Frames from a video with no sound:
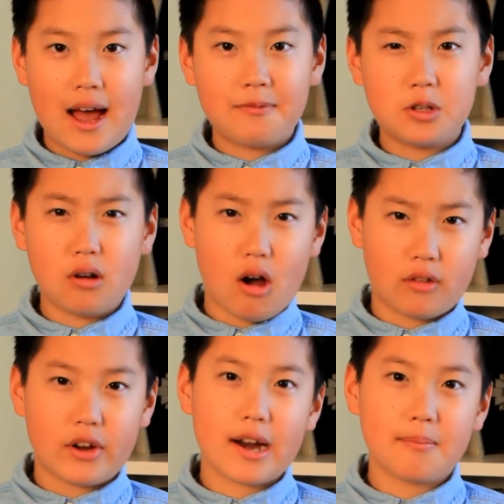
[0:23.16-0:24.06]
After
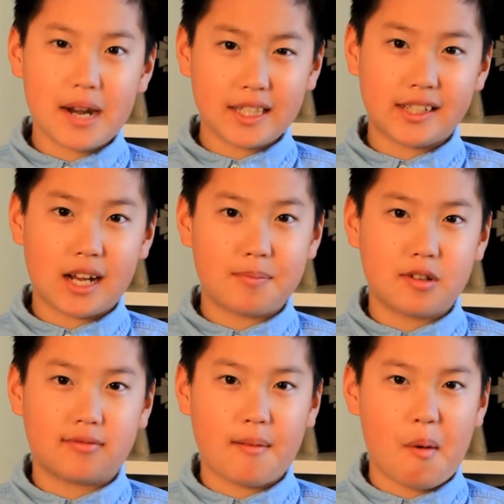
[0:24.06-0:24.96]
all, there are many types
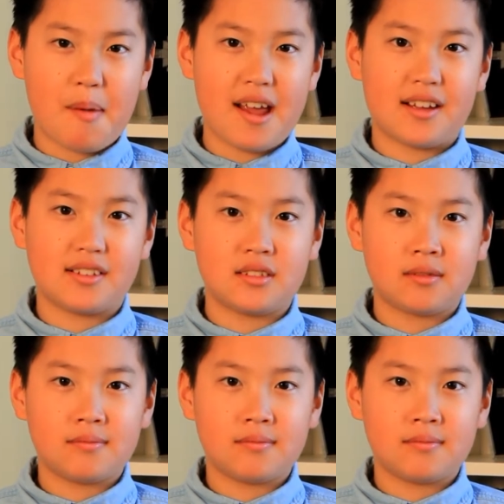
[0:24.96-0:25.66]
of rubber bands.